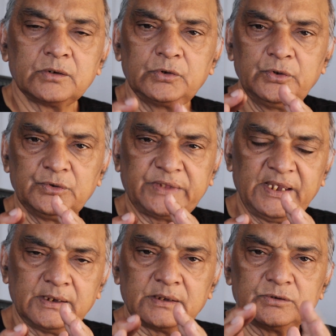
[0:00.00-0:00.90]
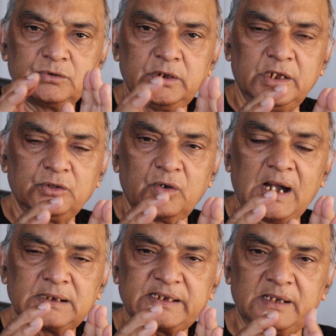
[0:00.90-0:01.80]
Do you think Hindu
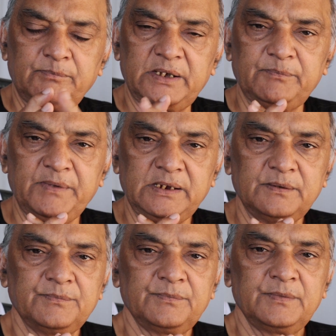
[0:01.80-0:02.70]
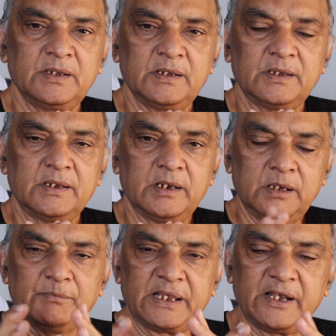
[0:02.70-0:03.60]
God can beat me
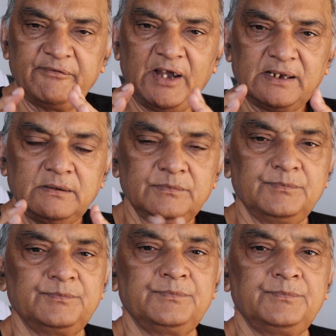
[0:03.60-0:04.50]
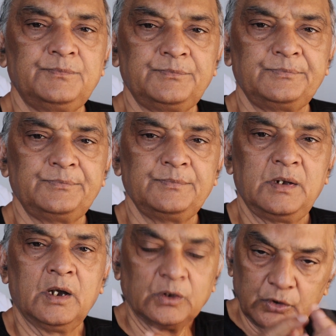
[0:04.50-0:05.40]
in my graveyard?
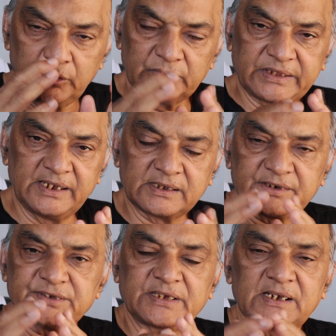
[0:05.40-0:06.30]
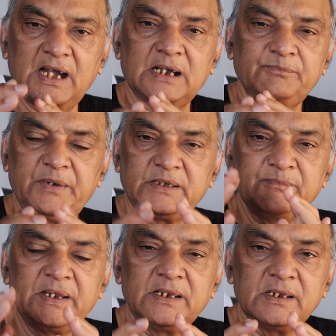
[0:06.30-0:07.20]
Do you think Christian God beat
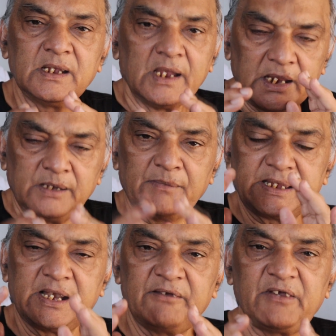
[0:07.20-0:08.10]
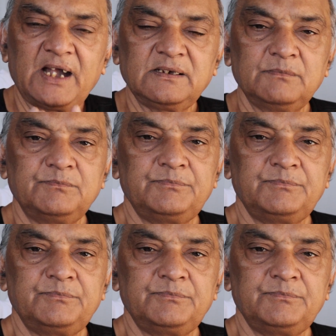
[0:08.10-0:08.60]
me in my graveyard?